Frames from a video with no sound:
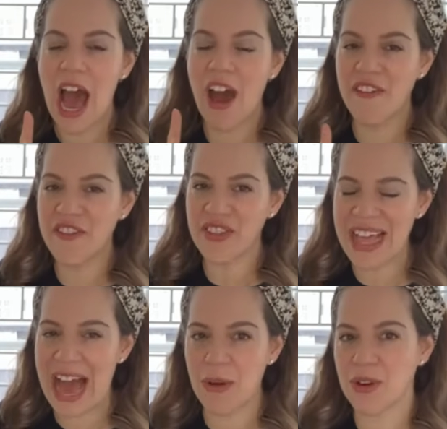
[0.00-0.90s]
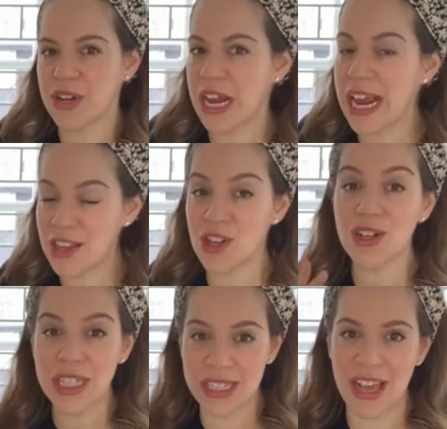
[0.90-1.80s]
of flour,
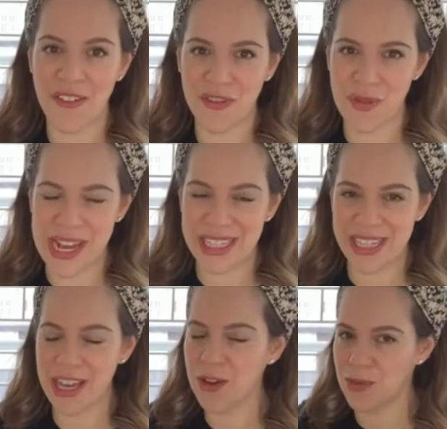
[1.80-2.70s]
either self-rasing,